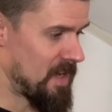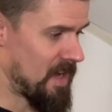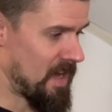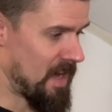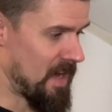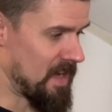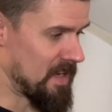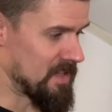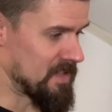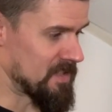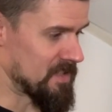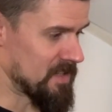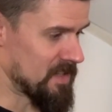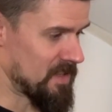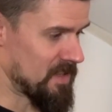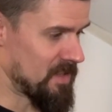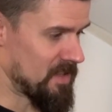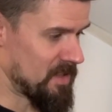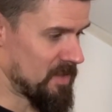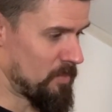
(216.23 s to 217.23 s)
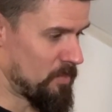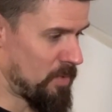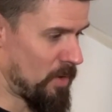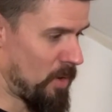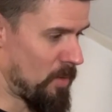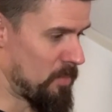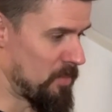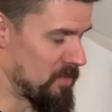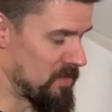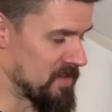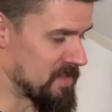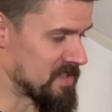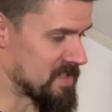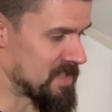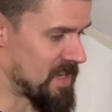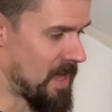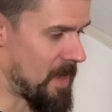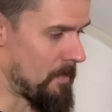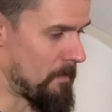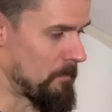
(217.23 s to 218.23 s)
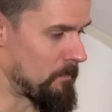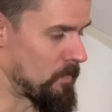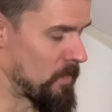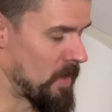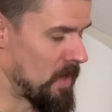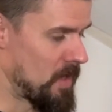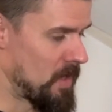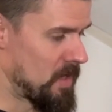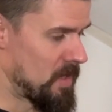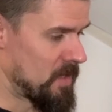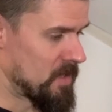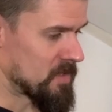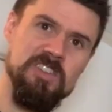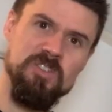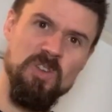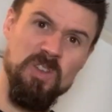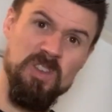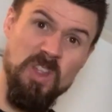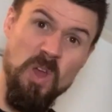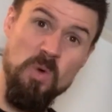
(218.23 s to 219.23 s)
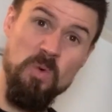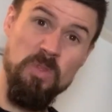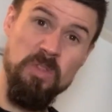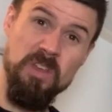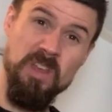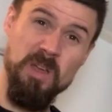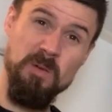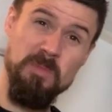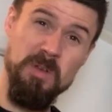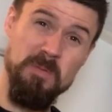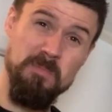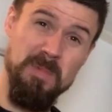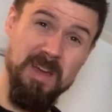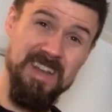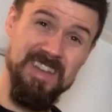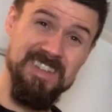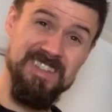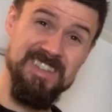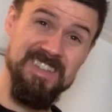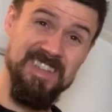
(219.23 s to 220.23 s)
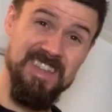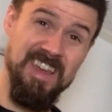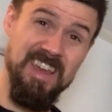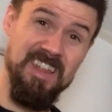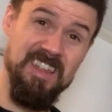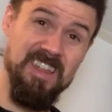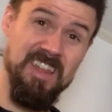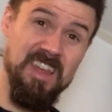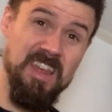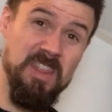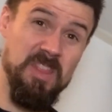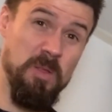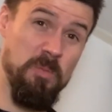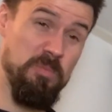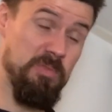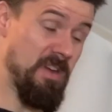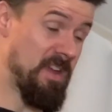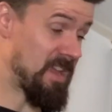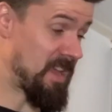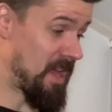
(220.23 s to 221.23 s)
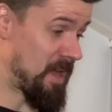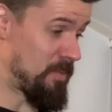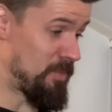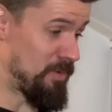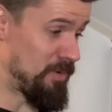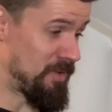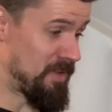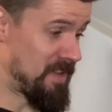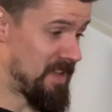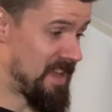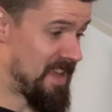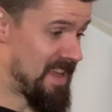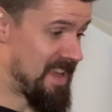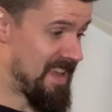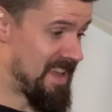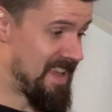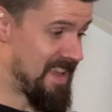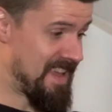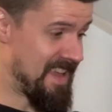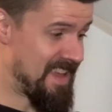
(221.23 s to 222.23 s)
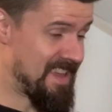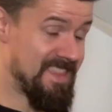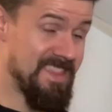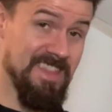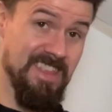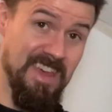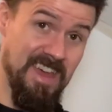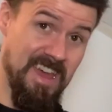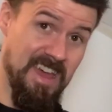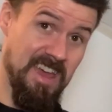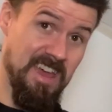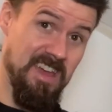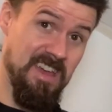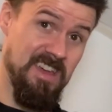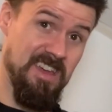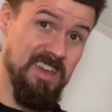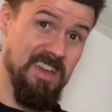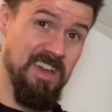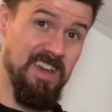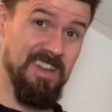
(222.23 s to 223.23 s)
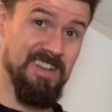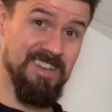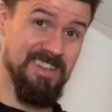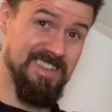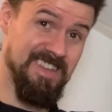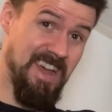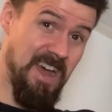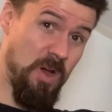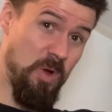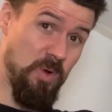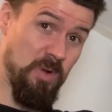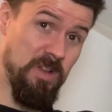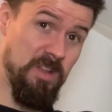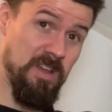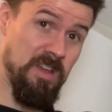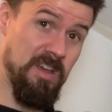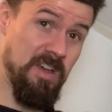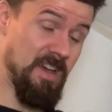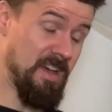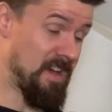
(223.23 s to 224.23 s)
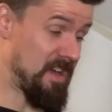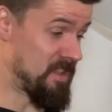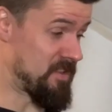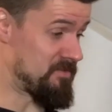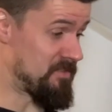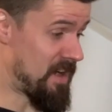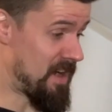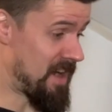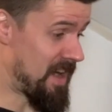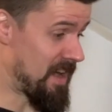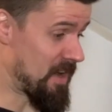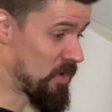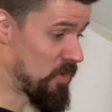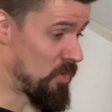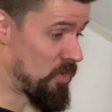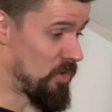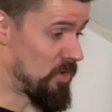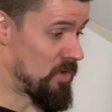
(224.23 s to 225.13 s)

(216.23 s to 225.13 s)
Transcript: and the bottom of the stem. So I don't think I'm going to manage to get the brake cable in there and down at the right angle.